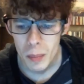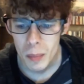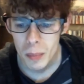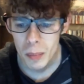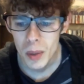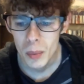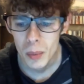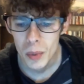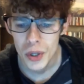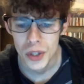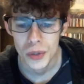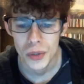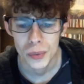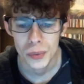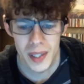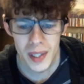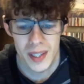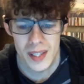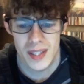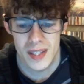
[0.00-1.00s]
But what you're
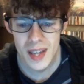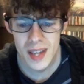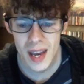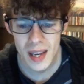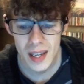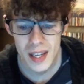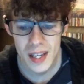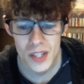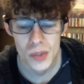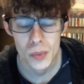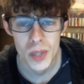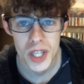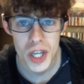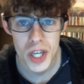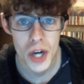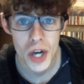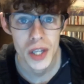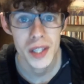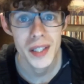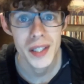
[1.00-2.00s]
really saying is
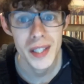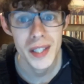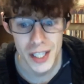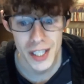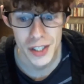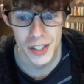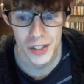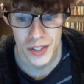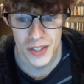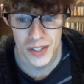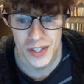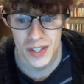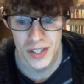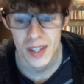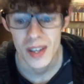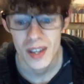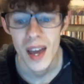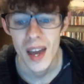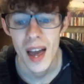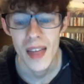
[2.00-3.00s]
retarded niggers,
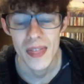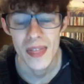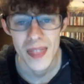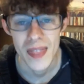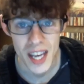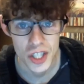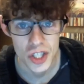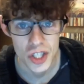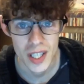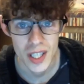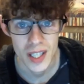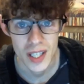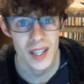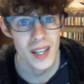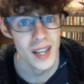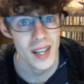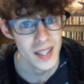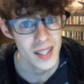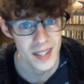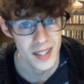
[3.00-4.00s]
and that shit
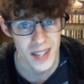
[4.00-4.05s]
is